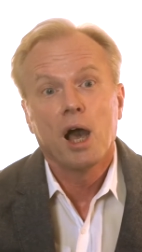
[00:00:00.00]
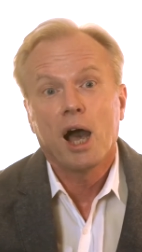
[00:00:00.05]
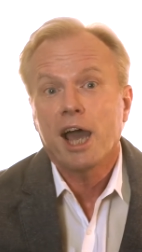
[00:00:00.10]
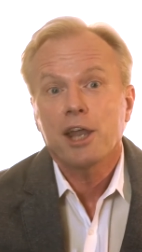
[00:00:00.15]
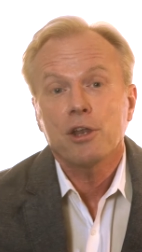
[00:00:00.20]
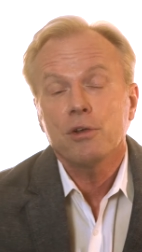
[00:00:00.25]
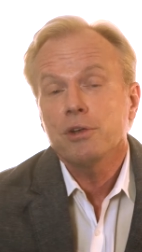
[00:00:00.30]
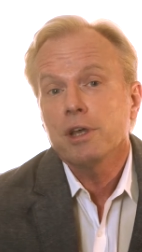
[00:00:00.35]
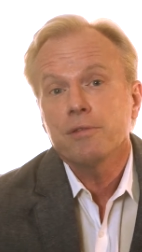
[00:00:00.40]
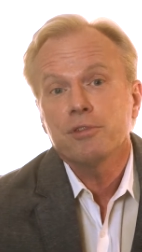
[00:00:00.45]

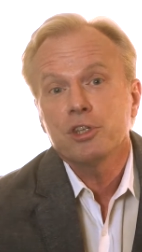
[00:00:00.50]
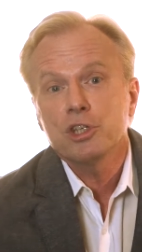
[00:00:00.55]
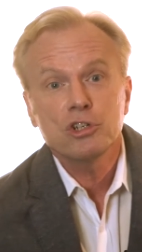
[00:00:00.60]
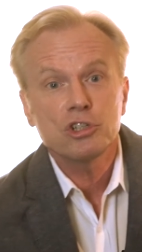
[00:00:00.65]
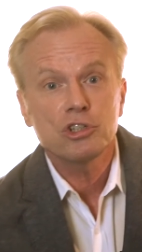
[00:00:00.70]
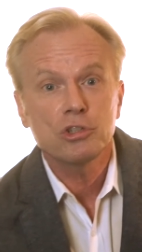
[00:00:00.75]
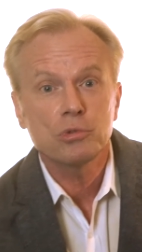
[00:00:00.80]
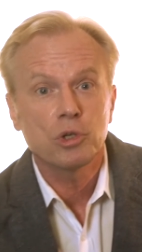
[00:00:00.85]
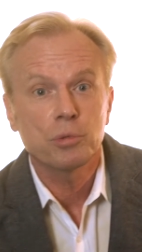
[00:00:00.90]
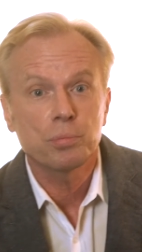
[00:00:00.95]
I don't have the
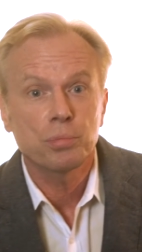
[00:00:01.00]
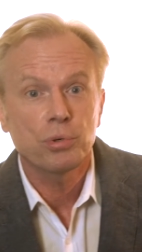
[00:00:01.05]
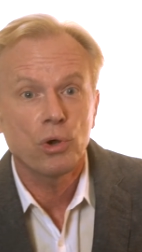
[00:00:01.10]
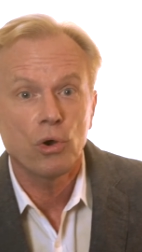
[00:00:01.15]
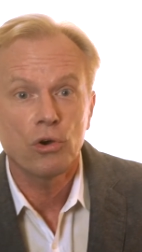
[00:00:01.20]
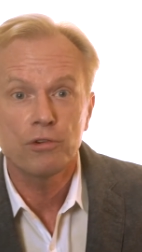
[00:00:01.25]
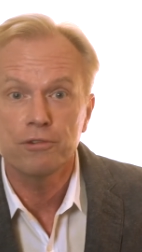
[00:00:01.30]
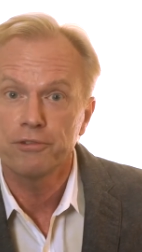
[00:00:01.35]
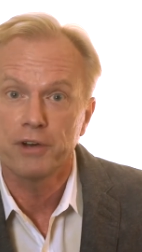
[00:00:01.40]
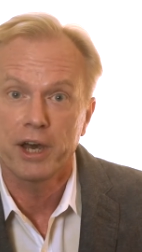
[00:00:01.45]
usual
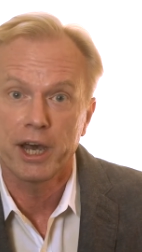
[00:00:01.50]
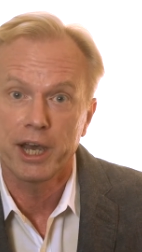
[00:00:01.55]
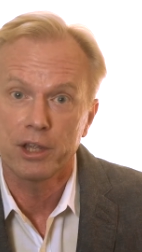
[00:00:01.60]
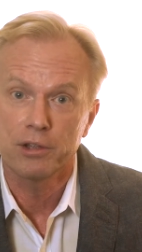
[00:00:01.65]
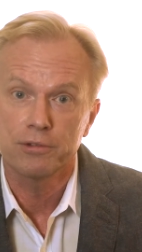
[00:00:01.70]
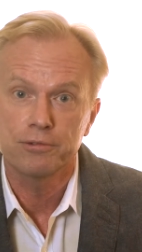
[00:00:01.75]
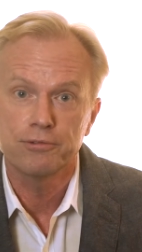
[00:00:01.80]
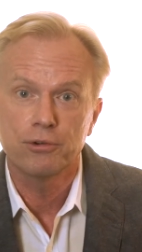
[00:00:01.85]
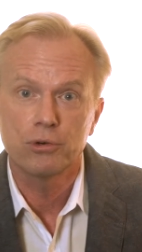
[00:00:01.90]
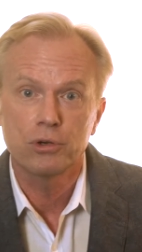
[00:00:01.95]

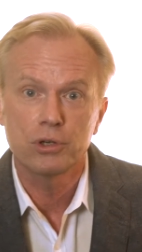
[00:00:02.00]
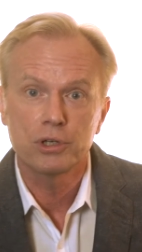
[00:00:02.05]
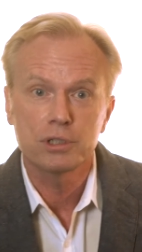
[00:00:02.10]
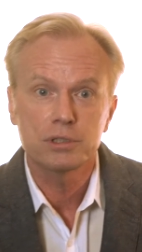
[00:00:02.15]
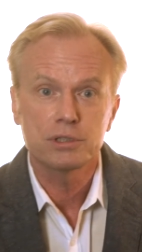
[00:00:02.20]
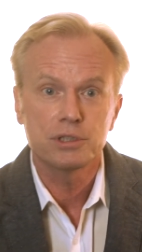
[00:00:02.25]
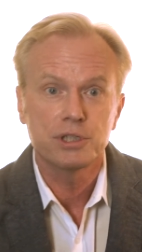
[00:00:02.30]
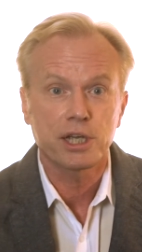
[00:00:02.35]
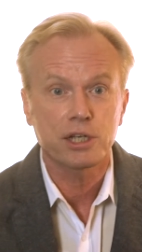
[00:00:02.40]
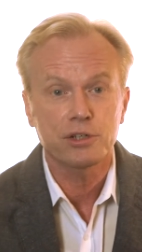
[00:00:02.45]
profile
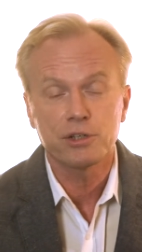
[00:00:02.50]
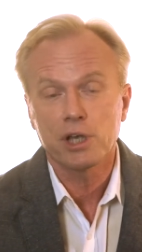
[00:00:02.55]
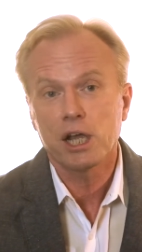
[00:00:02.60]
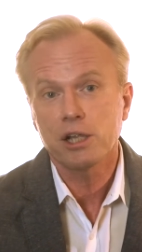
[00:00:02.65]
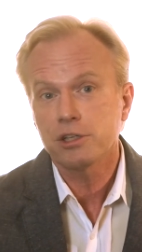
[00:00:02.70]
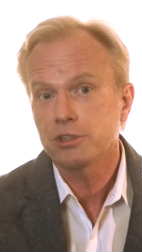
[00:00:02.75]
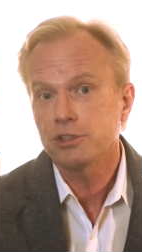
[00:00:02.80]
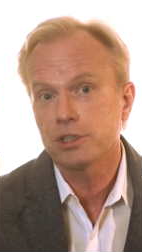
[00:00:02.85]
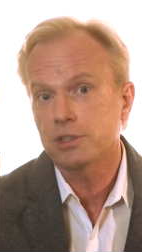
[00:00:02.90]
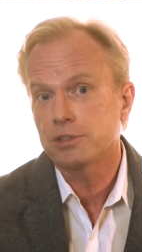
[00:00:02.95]
for
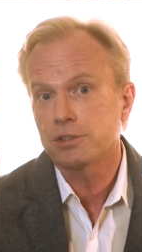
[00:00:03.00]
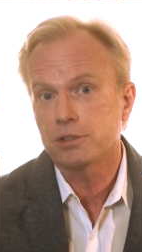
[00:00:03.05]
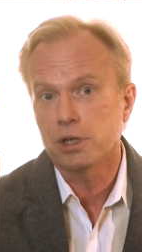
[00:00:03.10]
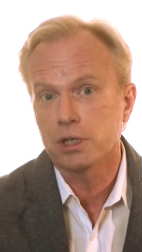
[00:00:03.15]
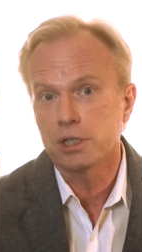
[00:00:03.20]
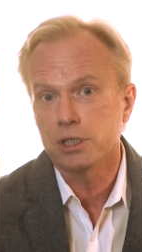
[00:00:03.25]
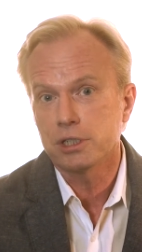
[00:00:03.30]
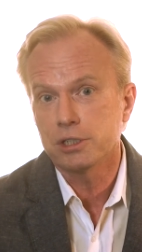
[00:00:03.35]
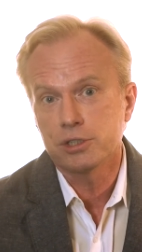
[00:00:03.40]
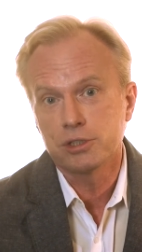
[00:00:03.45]
technology
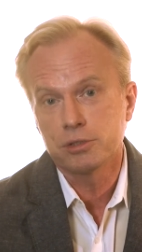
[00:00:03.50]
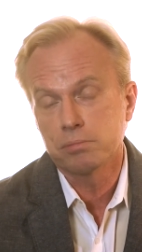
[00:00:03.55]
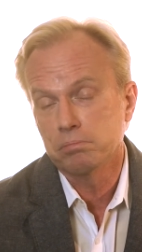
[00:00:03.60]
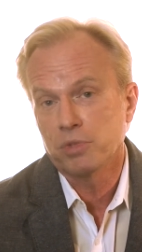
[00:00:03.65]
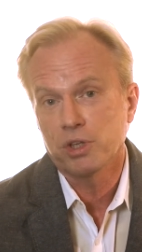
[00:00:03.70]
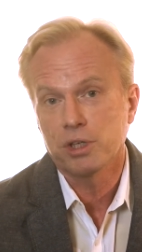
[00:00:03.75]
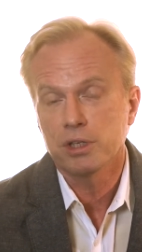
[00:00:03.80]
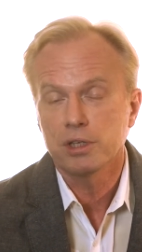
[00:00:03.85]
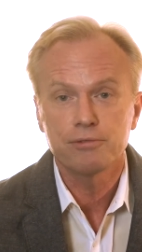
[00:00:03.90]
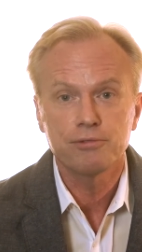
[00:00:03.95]
studies,
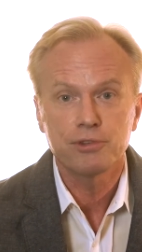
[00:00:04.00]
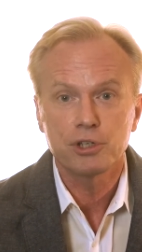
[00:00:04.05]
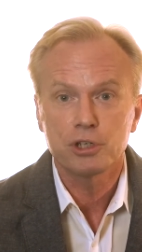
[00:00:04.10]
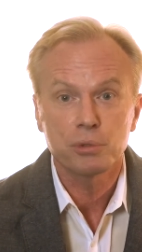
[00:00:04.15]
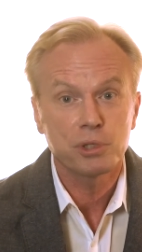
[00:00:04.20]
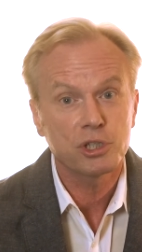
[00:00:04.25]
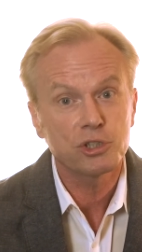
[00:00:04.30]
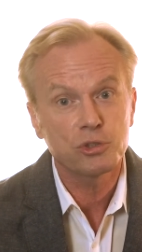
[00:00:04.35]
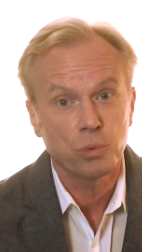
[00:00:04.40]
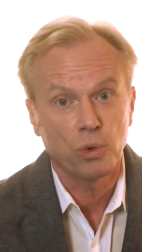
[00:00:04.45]
if
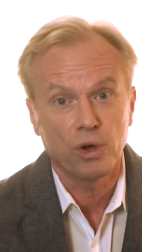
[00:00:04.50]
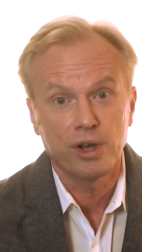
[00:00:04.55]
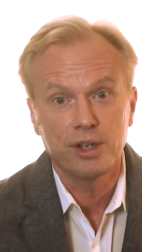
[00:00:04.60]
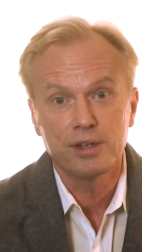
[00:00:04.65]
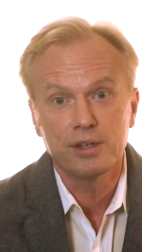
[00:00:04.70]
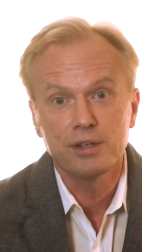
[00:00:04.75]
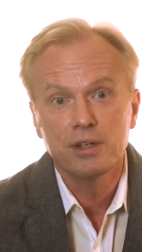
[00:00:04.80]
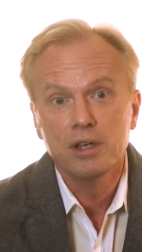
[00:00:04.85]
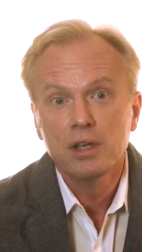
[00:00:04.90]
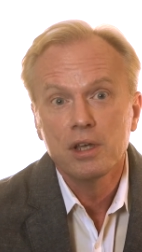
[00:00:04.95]
there is
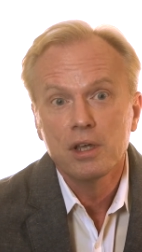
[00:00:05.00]
one,